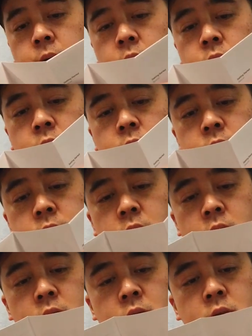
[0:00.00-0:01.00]
Power on the
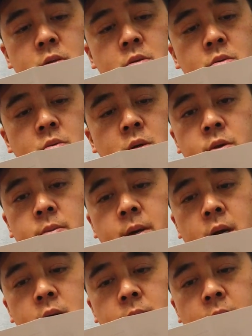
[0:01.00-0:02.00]
Skydio 2, hold the
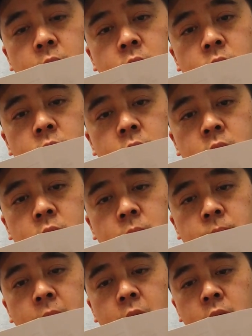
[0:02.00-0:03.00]
battery power, and
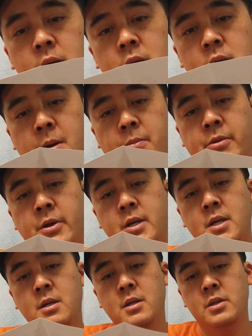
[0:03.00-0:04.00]
then pair it by
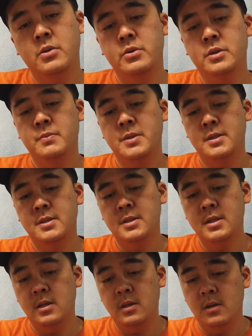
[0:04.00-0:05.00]
plugging in the
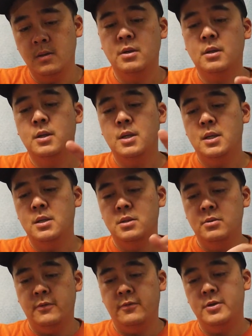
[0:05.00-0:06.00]
USB-C directly
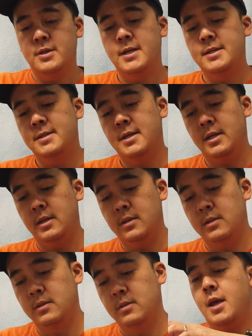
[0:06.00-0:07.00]
into it for 10
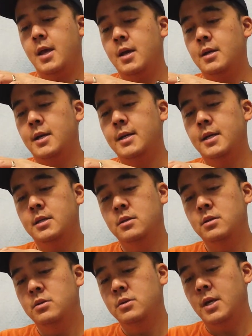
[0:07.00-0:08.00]
seconds. And I get
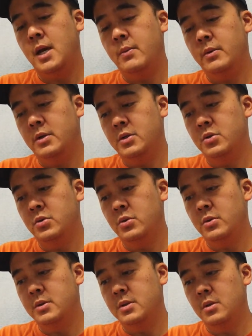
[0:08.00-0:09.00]
to use camera
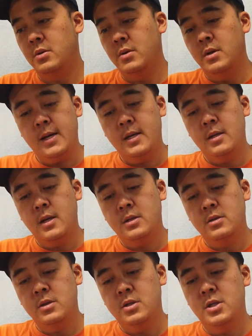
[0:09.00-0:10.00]
controls. So I can
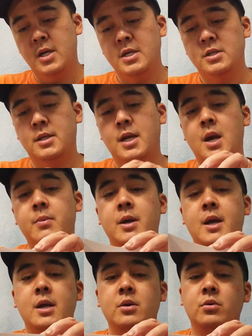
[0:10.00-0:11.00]
actually change the camera
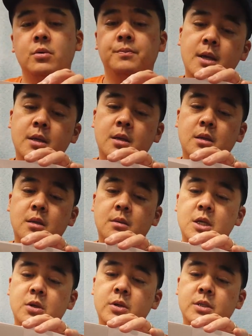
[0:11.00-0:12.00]
angle. I can
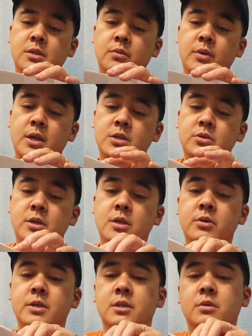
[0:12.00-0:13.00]
decrease the range or
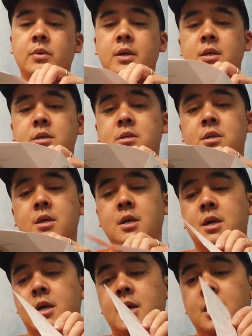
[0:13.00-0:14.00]
increase the range.
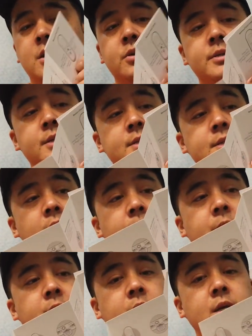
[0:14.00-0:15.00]
And using the
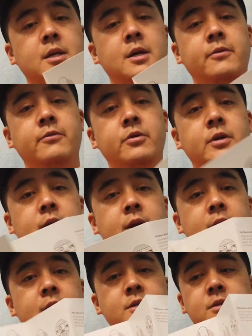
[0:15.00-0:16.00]
stop button, I can hover and
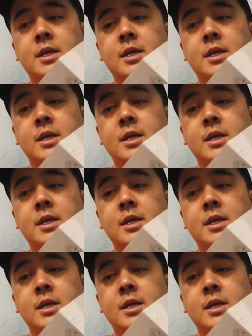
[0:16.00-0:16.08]
land.